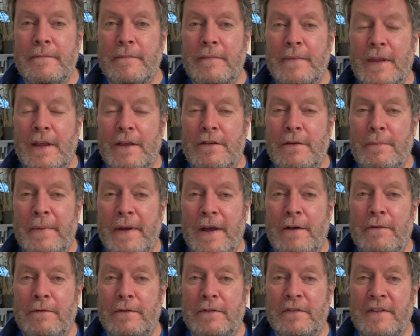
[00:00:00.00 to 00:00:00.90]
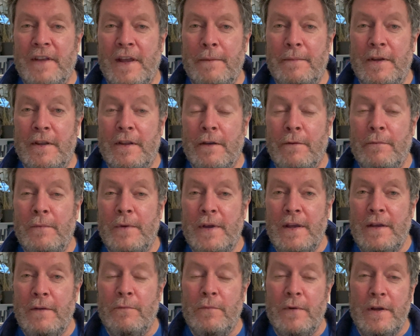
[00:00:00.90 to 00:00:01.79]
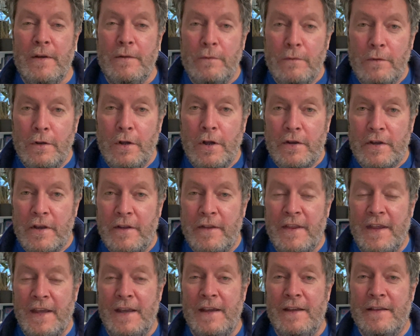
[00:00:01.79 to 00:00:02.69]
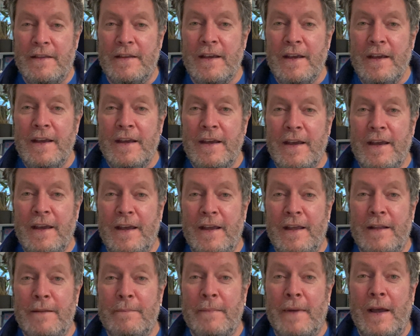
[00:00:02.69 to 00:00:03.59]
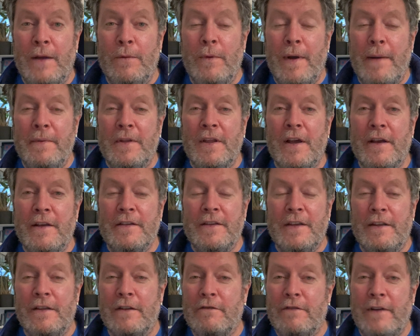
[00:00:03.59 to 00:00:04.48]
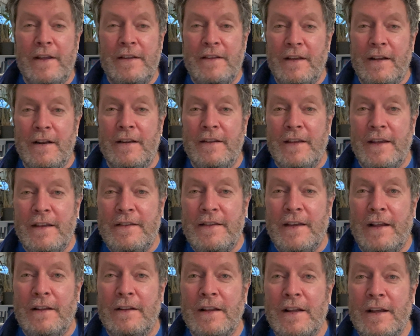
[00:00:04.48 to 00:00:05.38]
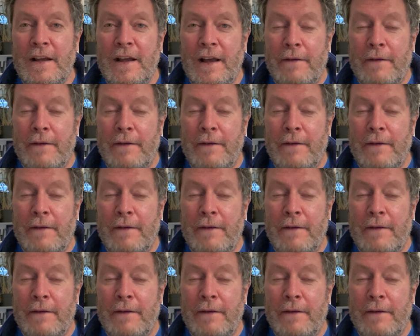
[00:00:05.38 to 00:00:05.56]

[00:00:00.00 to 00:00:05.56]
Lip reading: It's a powerful statement. And we look at these in my webinars in a great deal of detail.